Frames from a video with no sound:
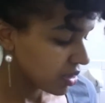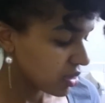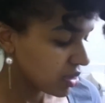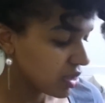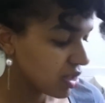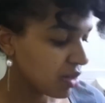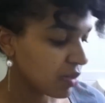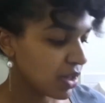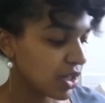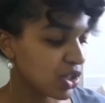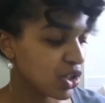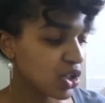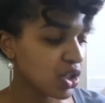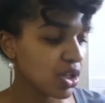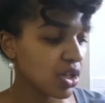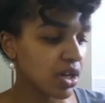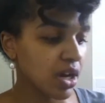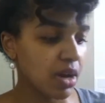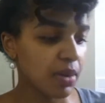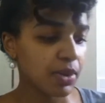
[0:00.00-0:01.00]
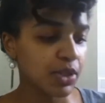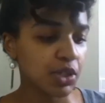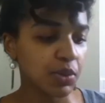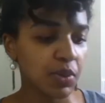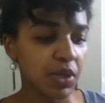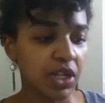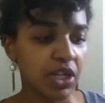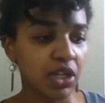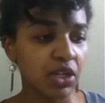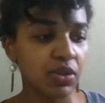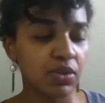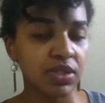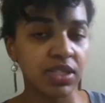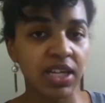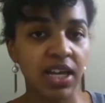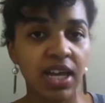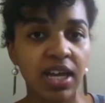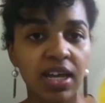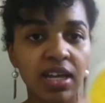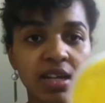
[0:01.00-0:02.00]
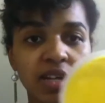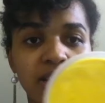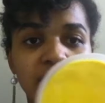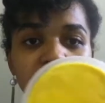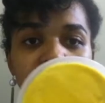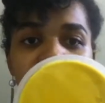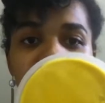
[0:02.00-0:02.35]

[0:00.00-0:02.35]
So I'm not sure how much I'm going to use yet.